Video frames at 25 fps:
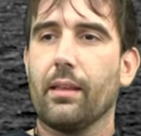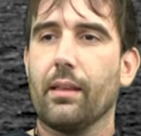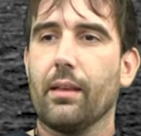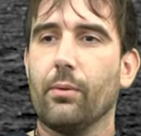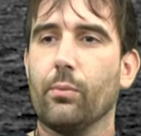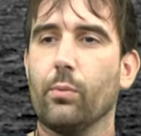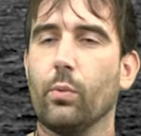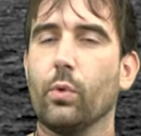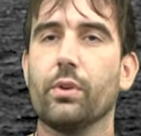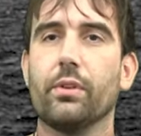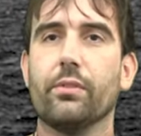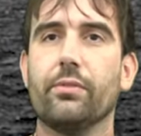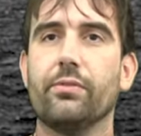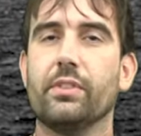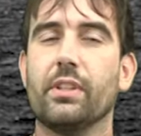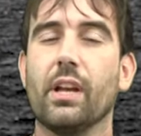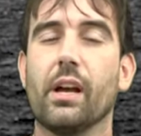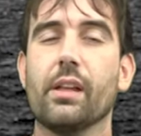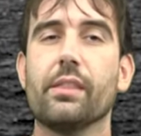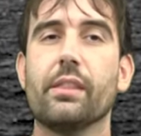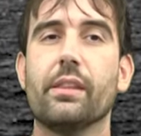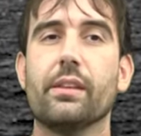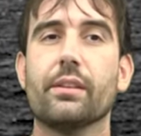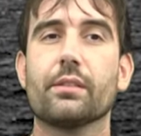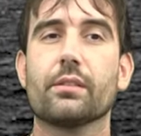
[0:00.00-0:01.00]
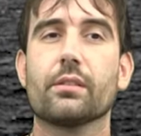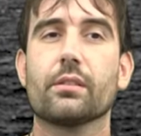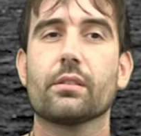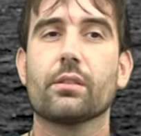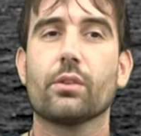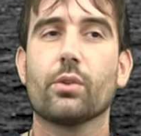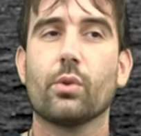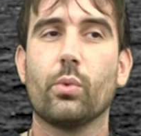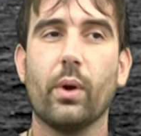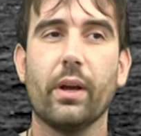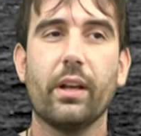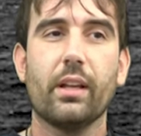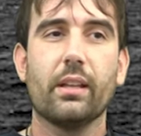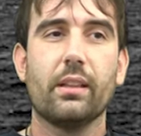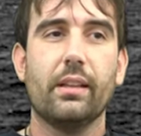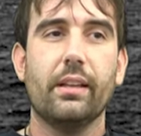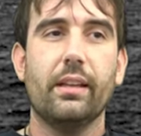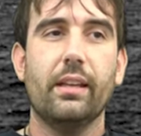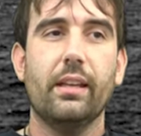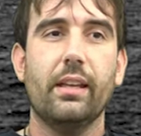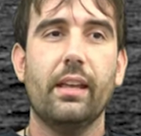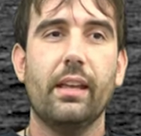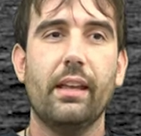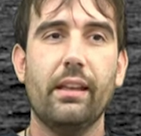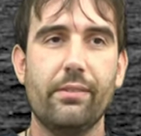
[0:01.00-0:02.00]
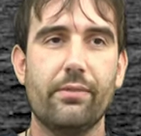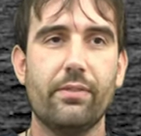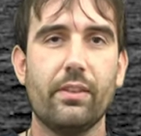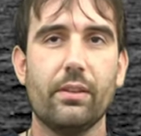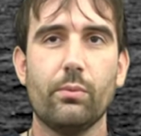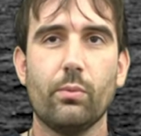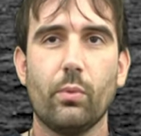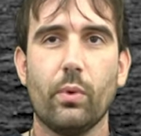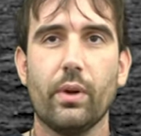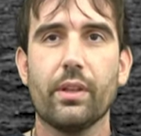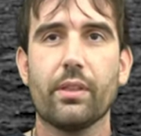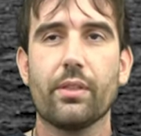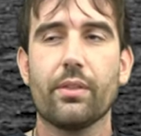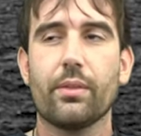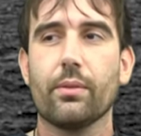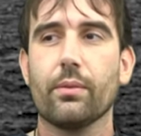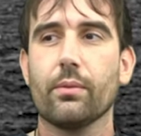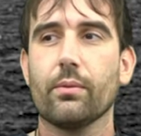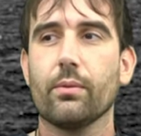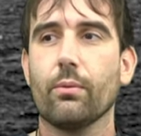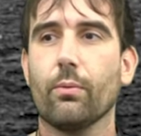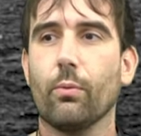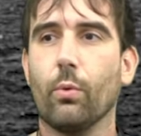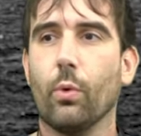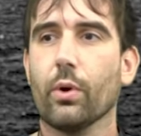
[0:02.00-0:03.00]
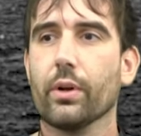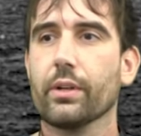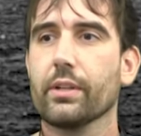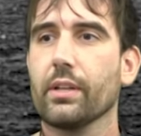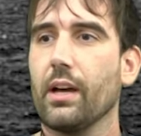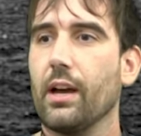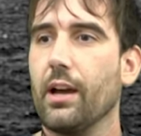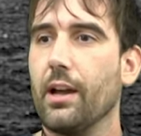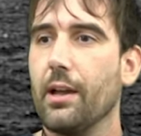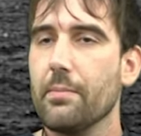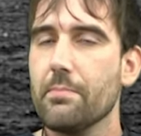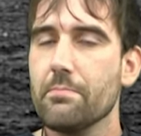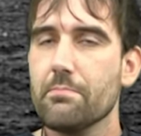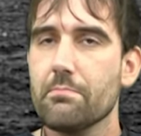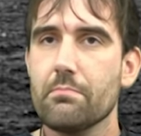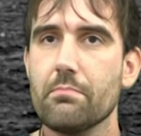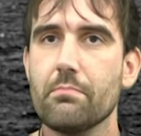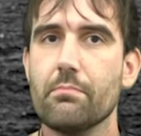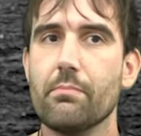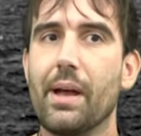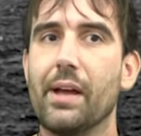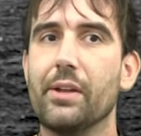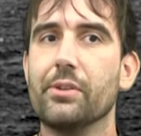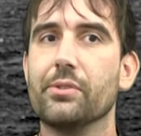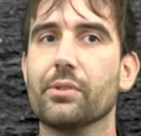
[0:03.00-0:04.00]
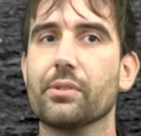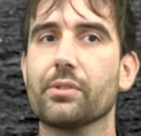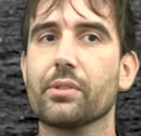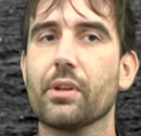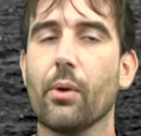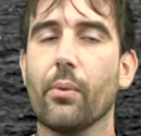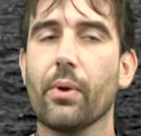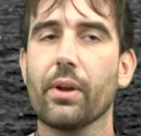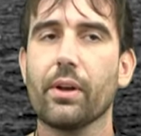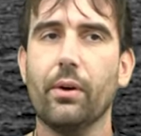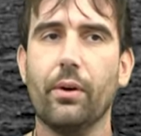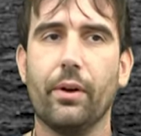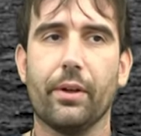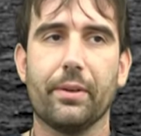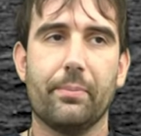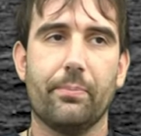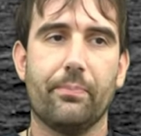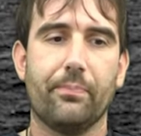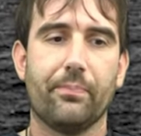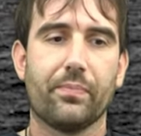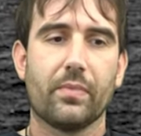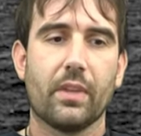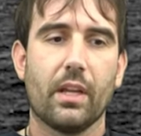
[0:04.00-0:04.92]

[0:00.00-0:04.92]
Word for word: it would have done this quickly, even with wartime measures going on.